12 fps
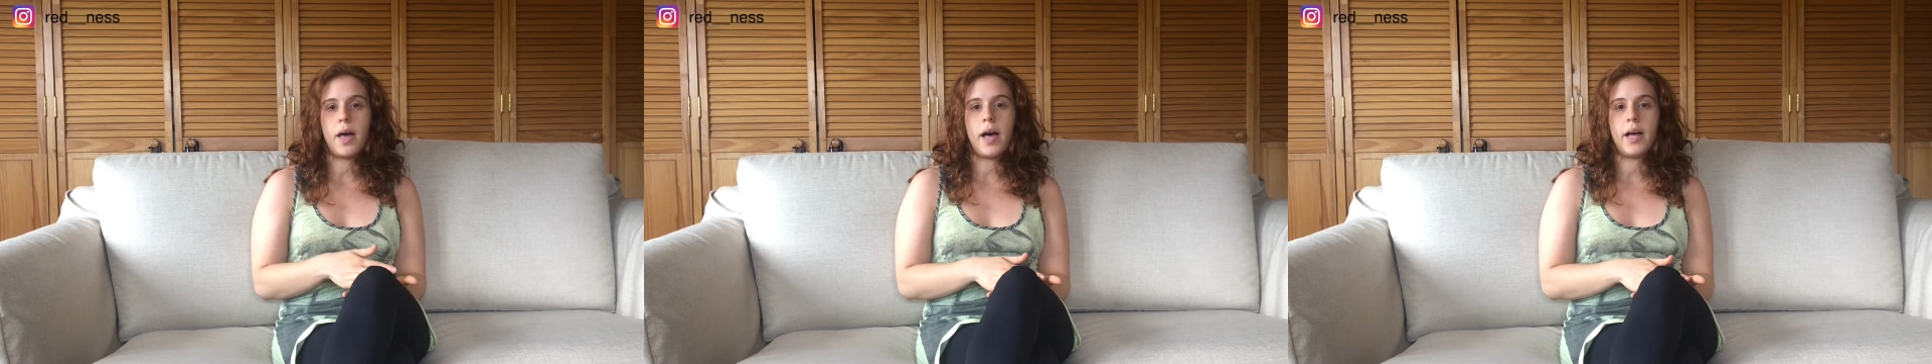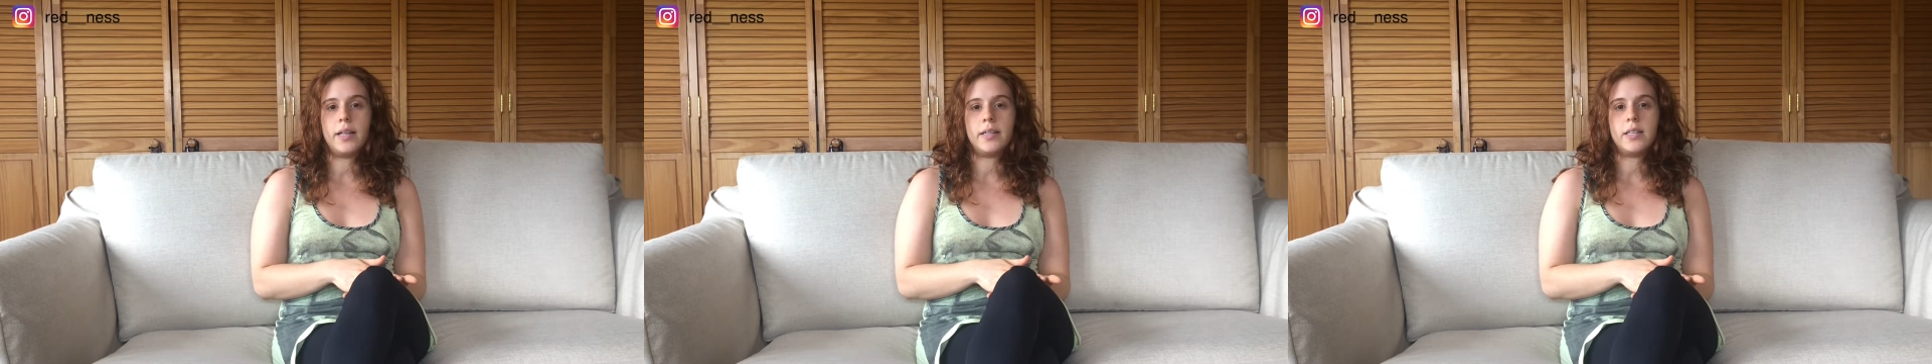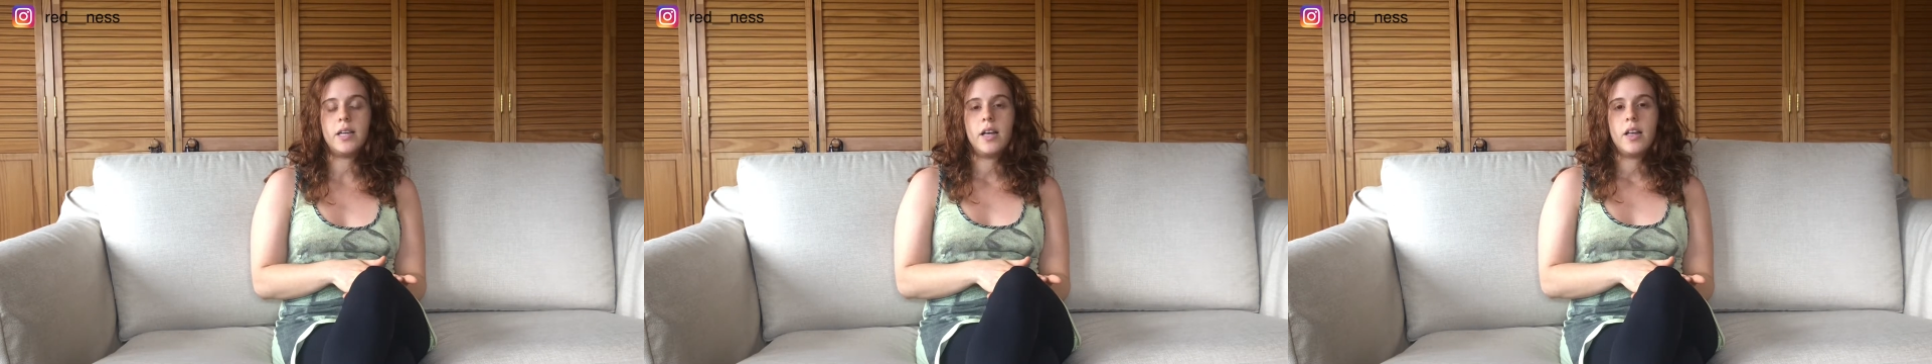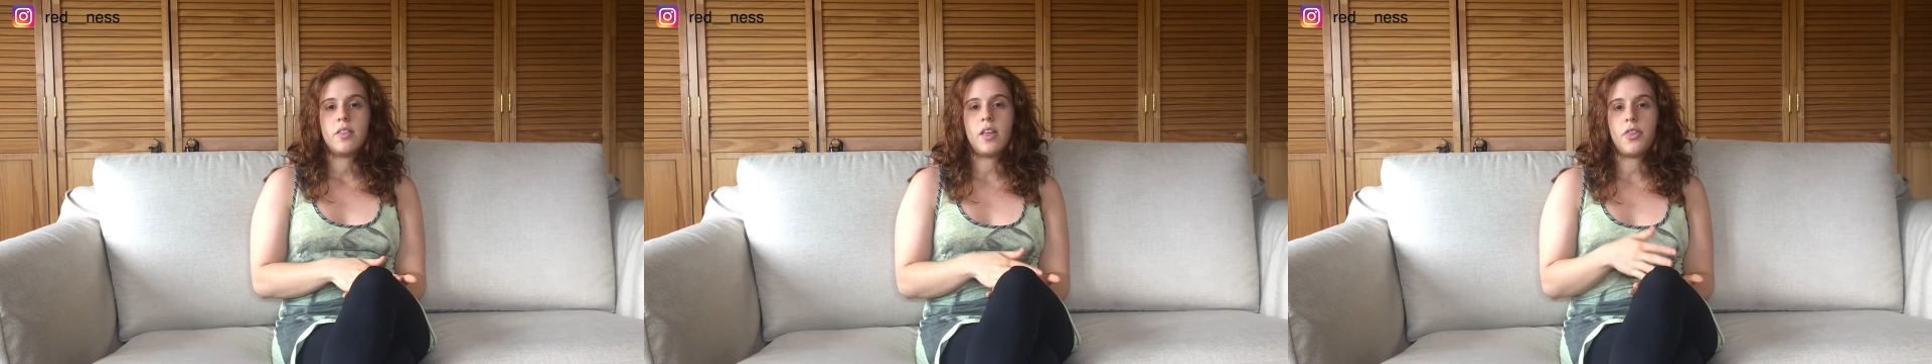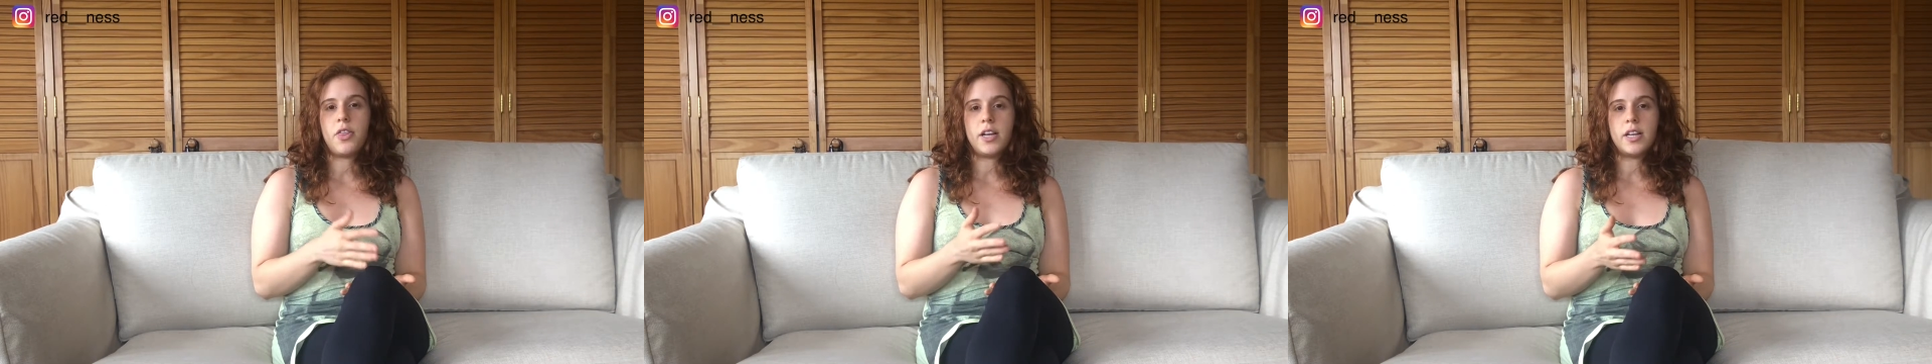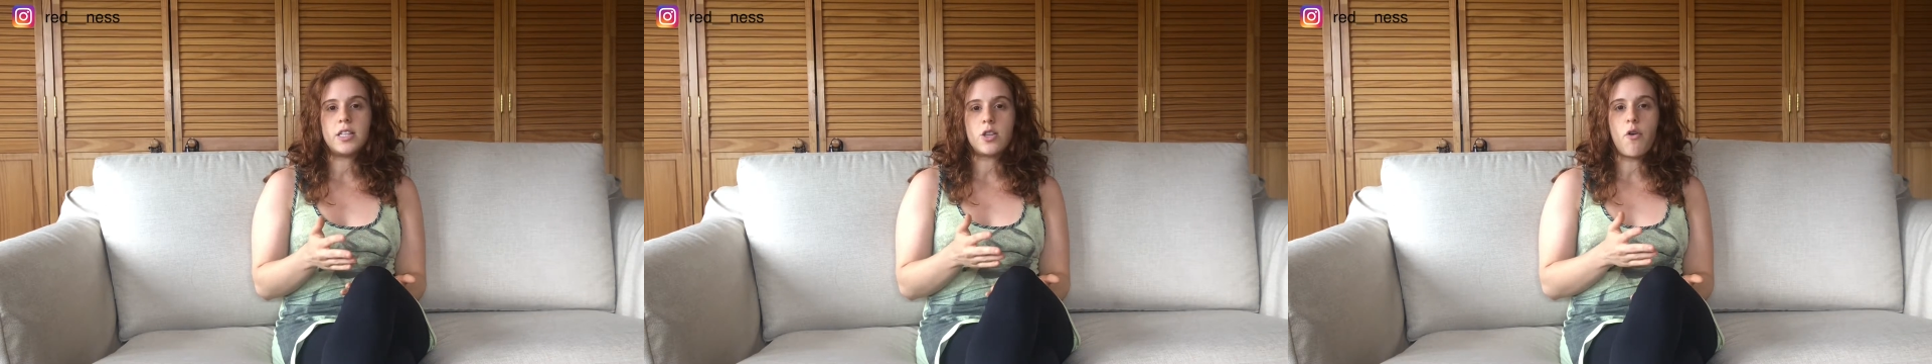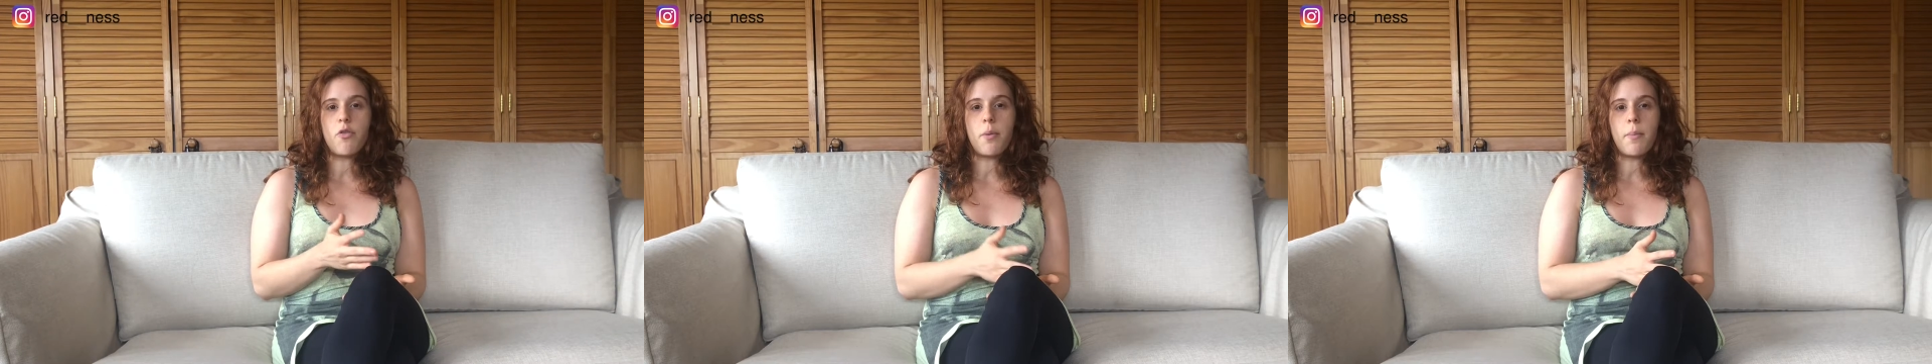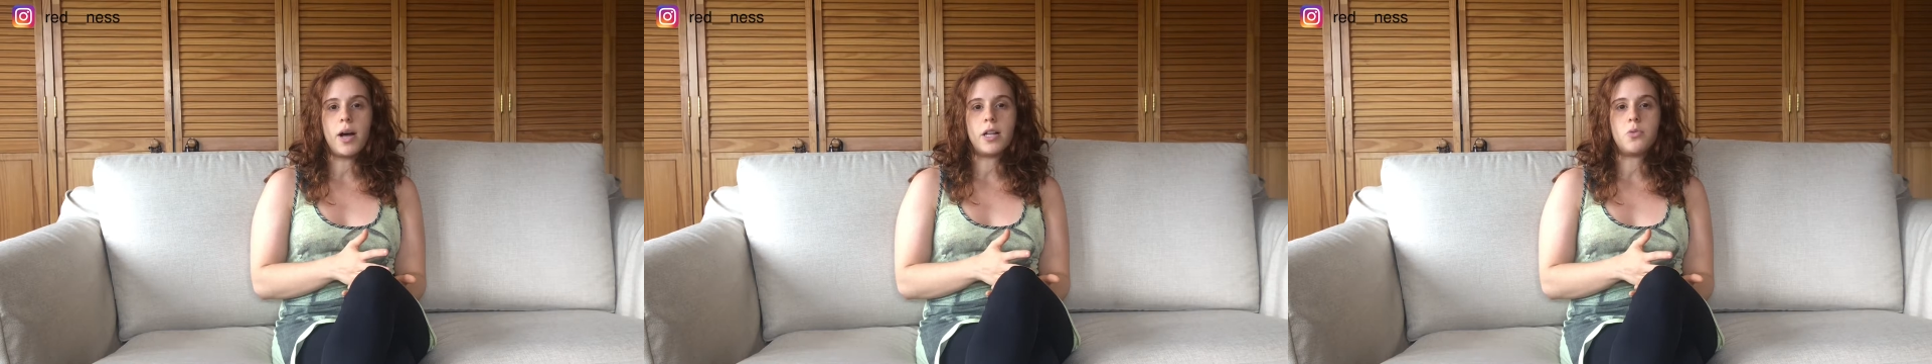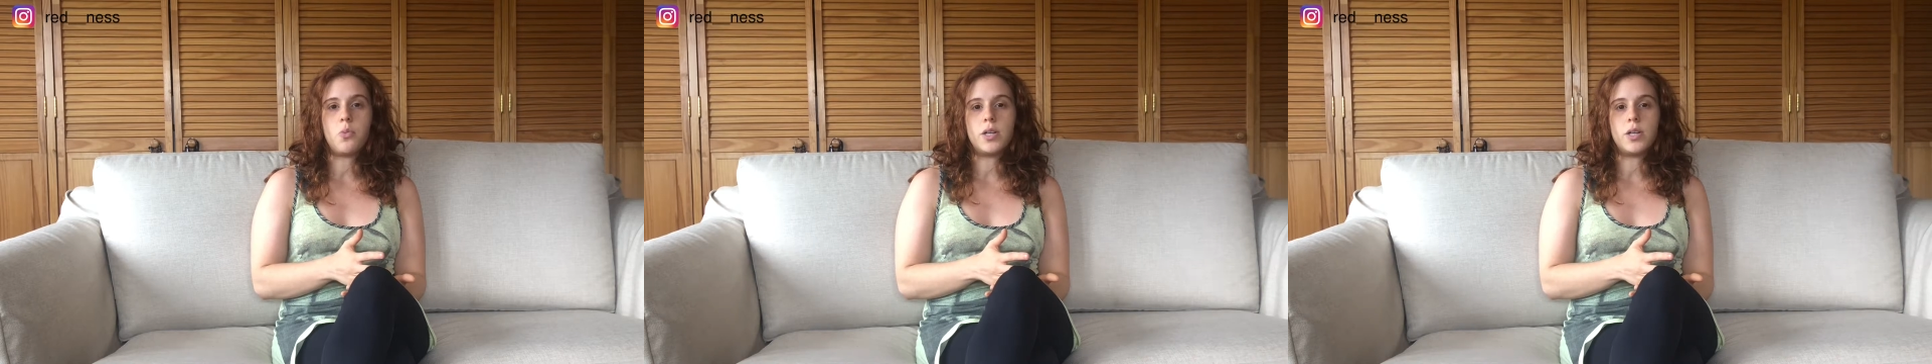and the thickness of the mat